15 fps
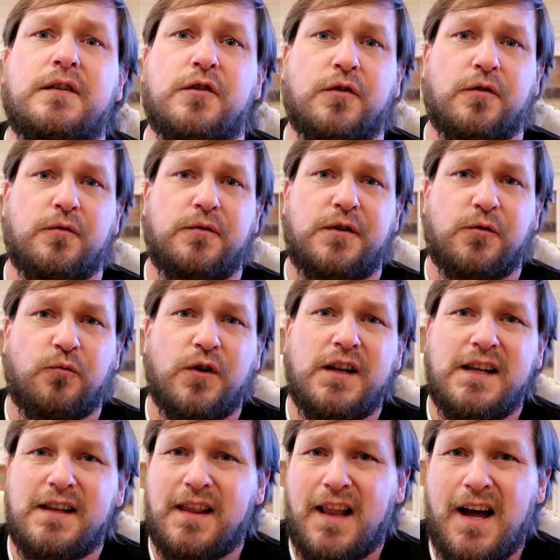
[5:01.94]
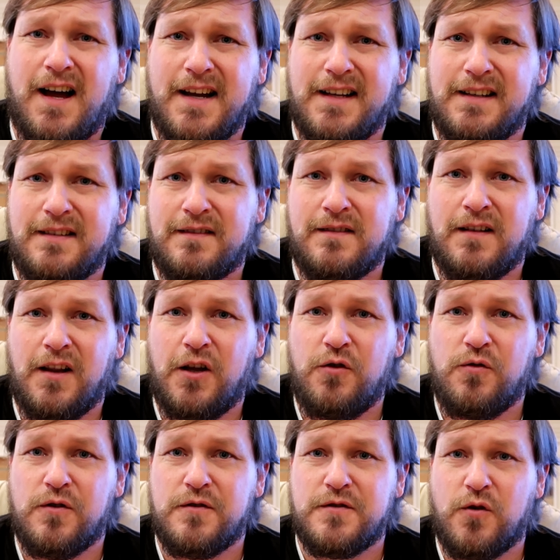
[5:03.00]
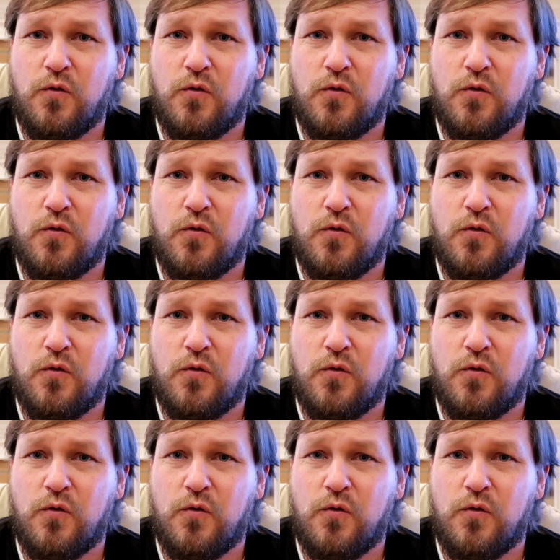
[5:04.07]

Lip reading: your really light lures